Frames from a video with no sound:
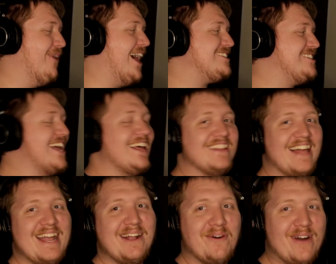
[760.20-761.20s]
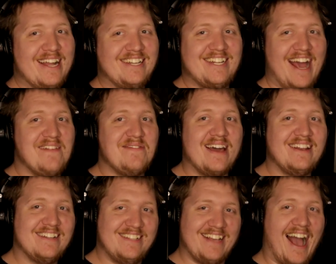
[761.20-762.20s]
Watch that language, and
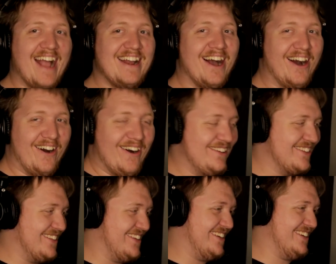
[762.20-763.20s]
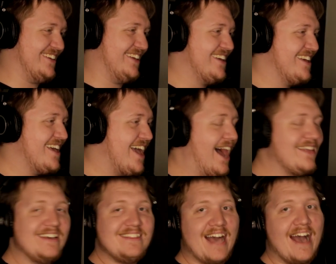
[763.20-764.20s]
then... I know.
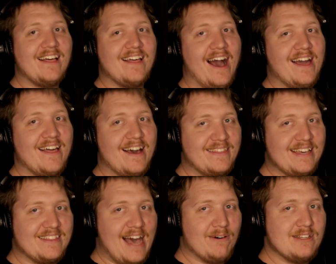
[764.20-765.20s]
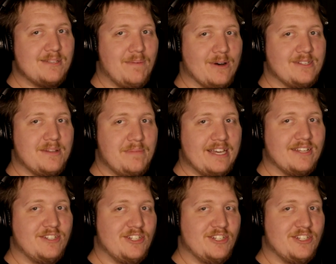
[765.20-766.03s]
I think that was supposed to be a